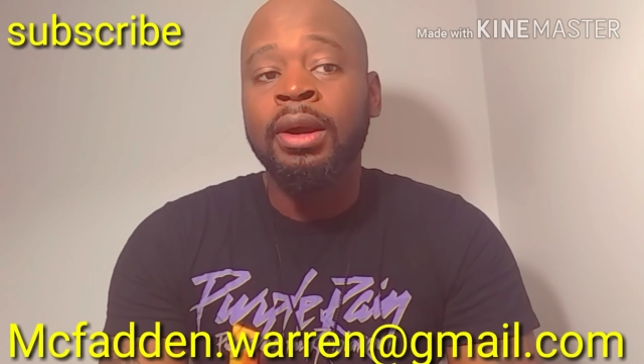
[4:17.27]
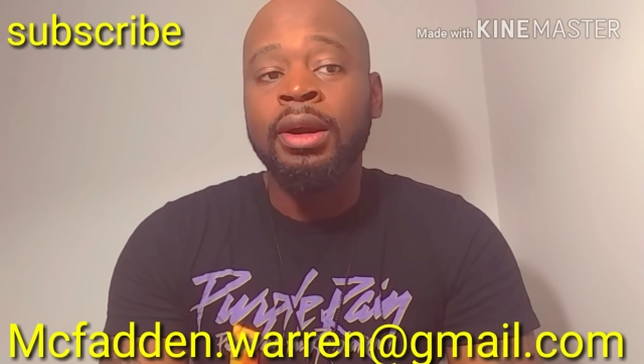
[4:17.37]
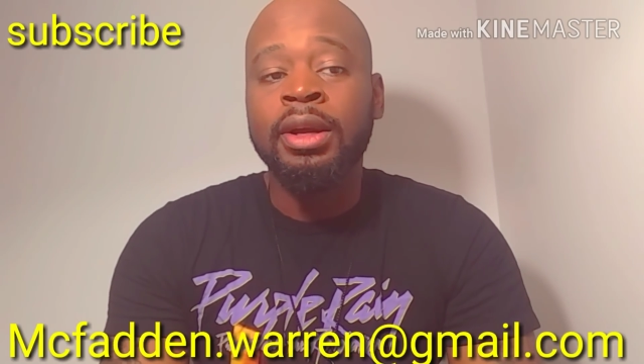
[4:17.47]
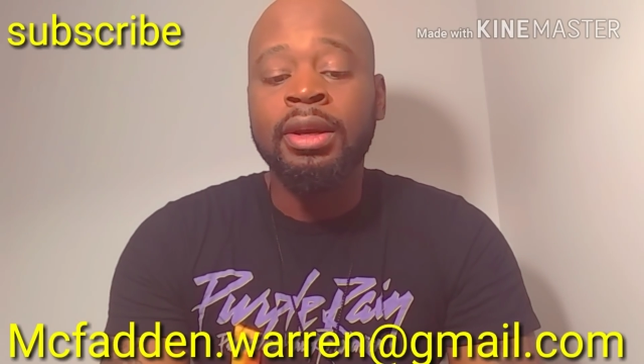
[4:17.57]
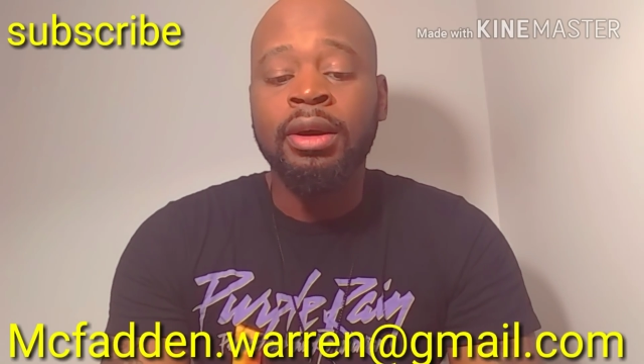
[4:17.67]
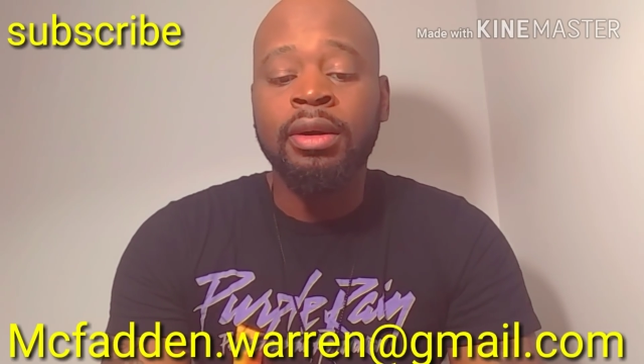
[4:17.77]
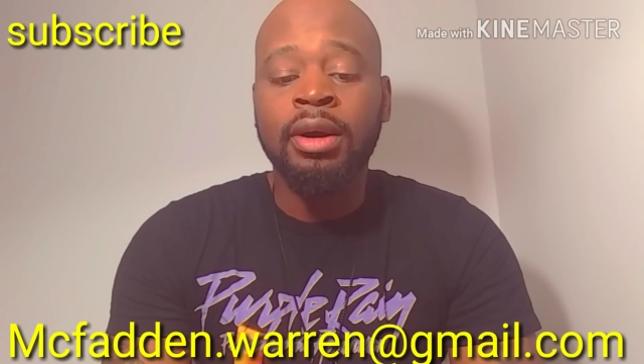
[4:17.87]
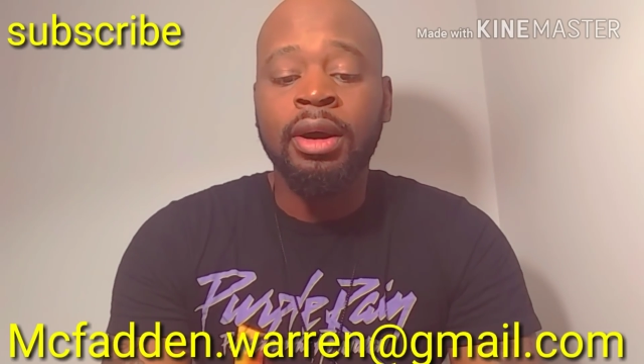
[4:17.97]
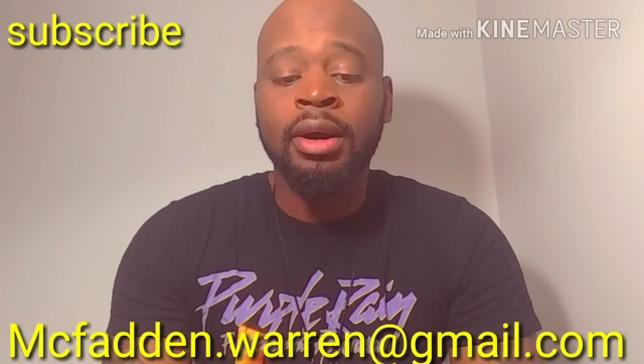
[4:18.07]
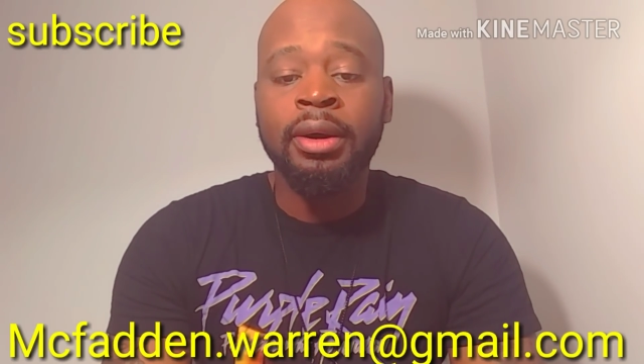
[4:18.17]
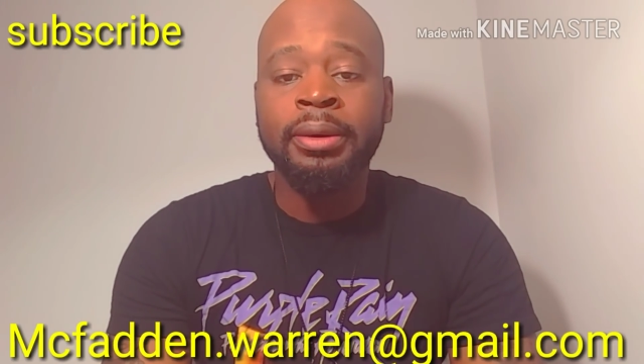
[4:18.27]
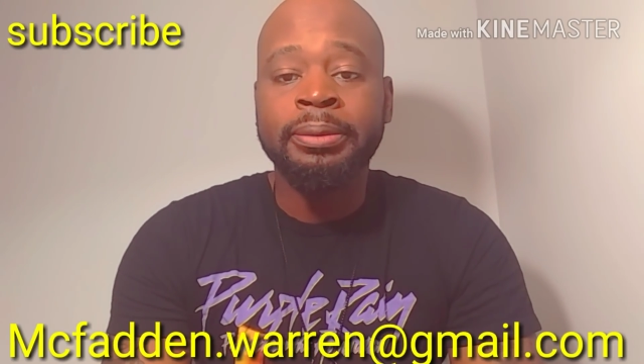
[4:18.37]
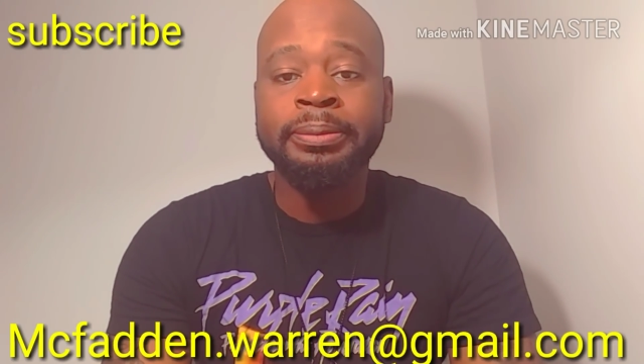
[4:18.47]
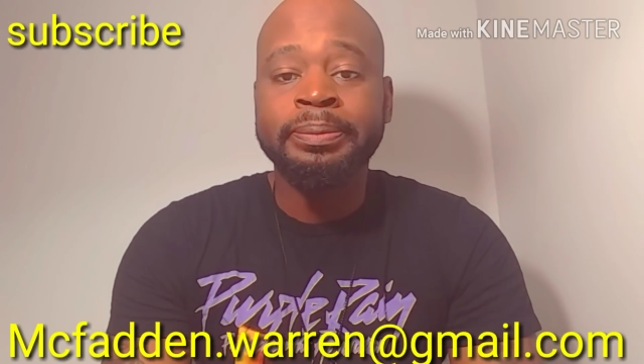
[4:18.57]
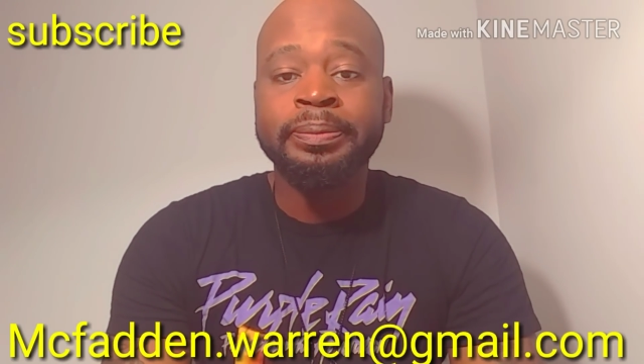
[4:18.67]
You know,
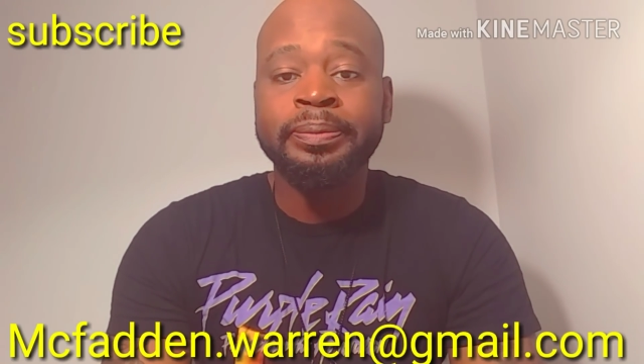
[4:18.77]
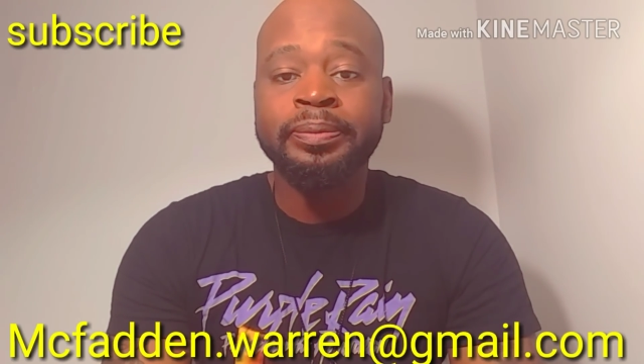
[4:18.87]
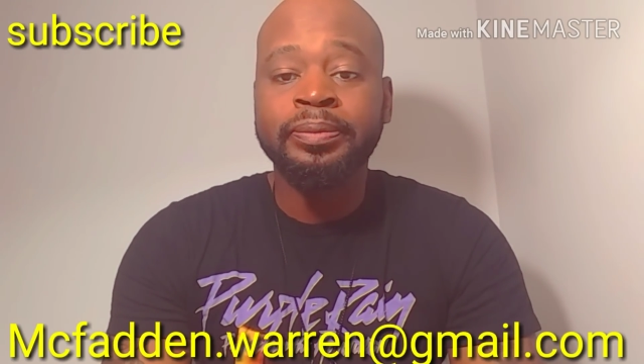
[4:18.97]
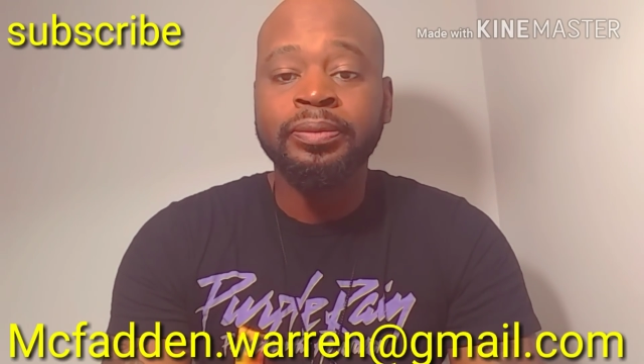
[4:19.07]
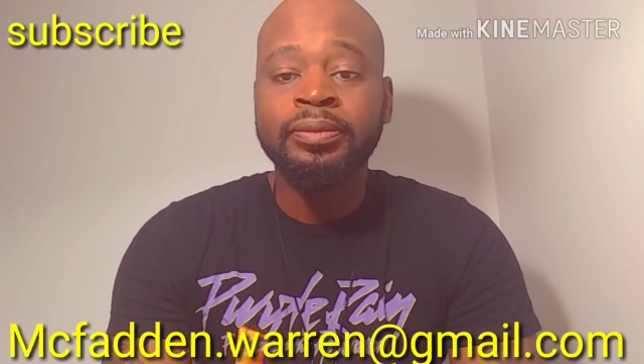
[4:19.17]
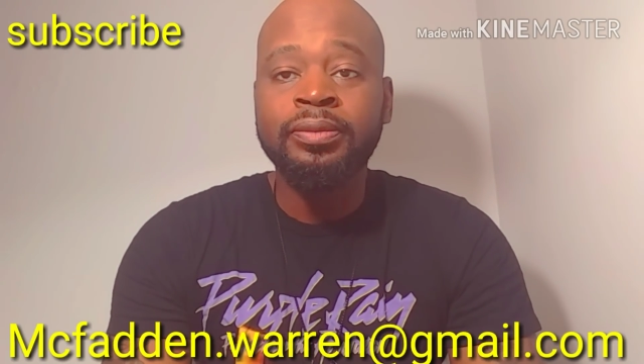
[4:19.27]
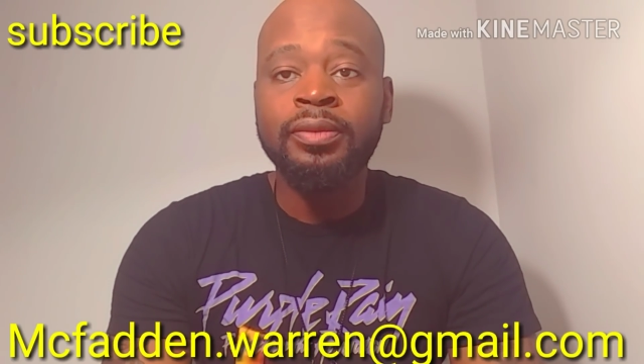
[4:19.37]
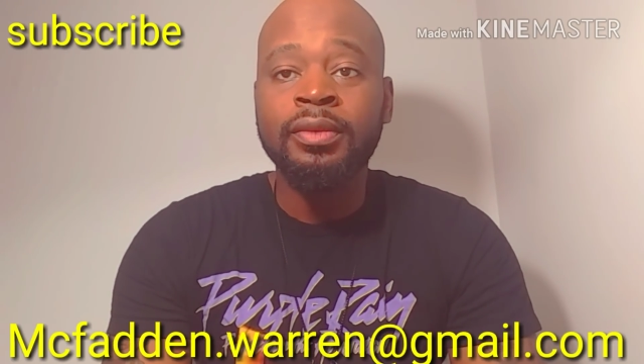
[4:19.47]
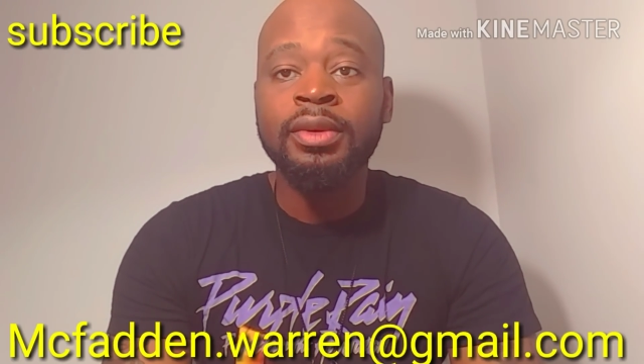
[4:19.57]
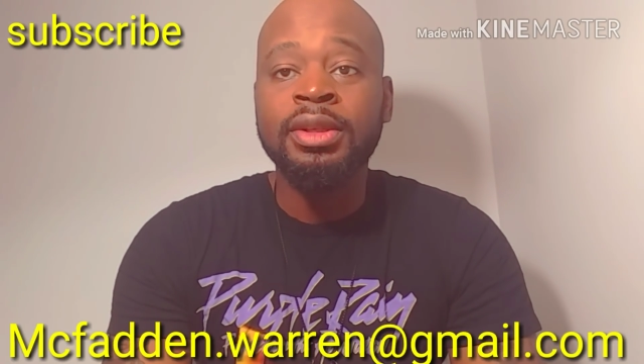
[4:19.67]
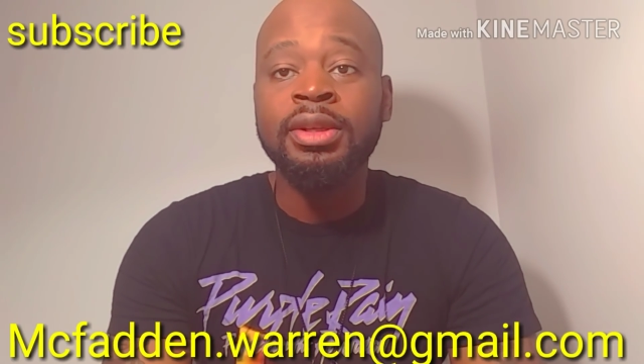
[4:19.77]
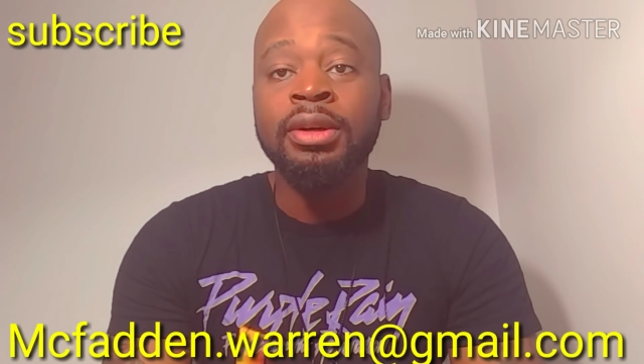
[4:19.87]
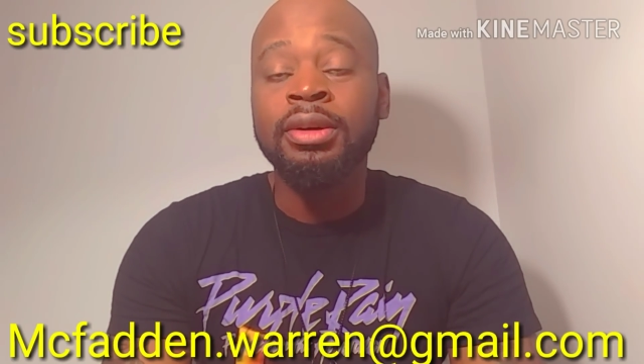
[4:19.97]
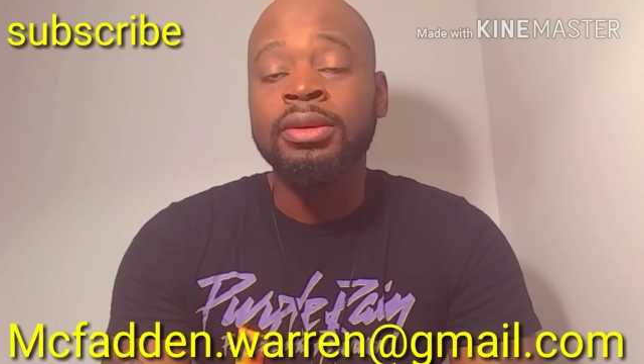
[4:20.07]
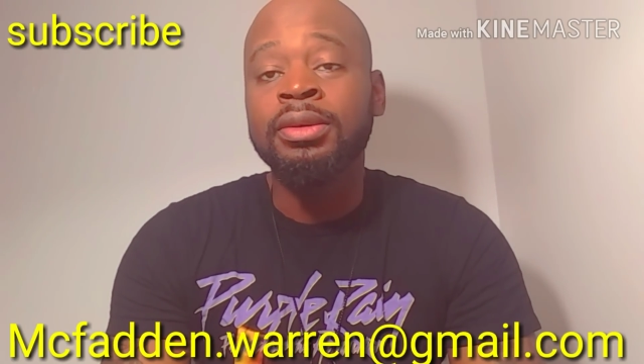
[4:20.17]
um,
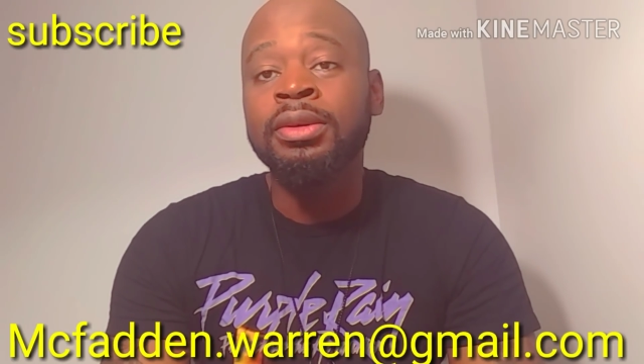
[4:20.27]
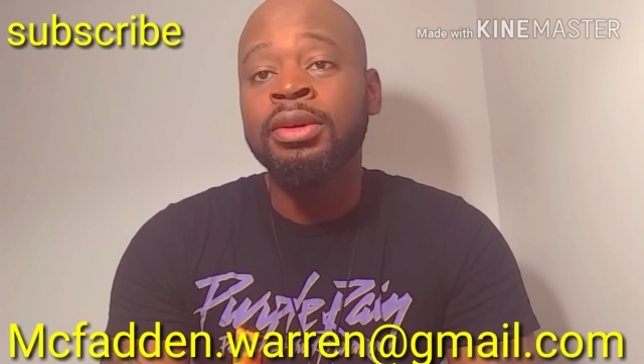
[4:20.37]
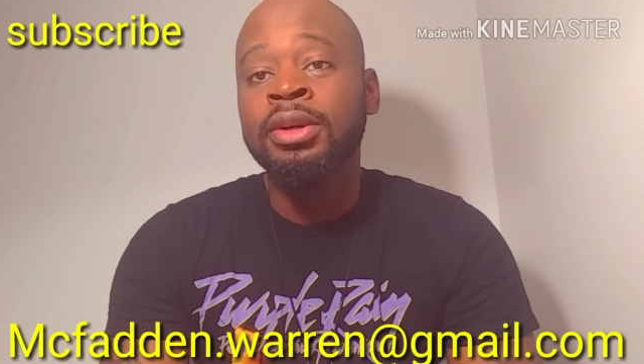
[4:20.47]
so